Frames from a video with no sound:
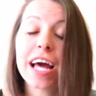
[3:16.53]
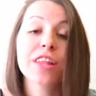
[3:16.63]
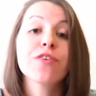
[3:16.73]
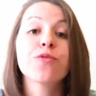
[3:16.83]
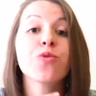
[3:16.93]
I
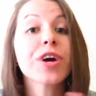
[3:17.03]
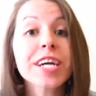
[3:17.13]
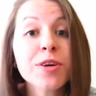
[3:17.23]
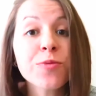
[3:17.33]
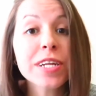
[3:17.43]
love
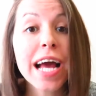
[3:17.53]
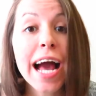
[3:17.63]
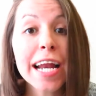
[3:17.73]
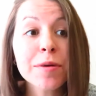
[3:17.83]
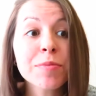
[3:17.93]
working with
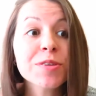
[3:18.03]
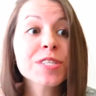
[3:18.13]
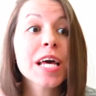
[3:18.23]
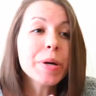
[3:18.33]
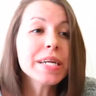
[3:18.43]
animals,
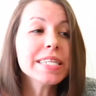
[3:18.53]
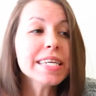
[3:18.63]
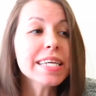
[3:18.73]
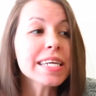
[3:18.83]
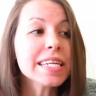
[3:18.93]
but
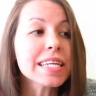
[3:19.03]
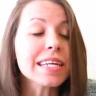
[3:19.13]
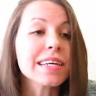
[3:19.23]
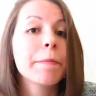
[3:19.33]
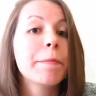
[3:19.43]
in
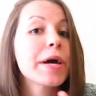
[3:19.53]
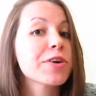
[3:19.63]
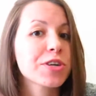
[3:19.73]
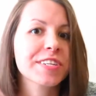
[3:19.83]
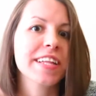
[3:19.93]

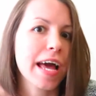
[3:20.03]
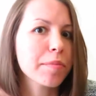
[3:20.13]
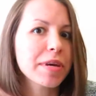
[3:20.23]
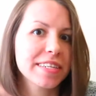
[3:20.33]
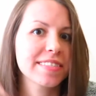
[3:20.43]
better
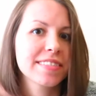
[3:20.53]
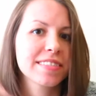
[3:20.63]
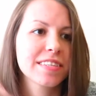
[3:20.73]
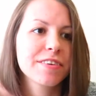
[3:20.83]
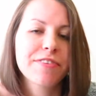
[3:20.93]
climate,
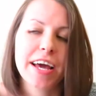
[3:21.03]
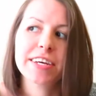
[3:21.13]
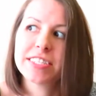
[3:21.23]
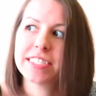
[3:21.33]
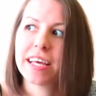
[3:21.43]
if I
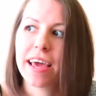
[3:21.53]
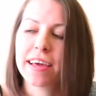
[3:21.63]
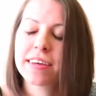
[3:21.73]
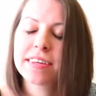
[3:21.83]
could say.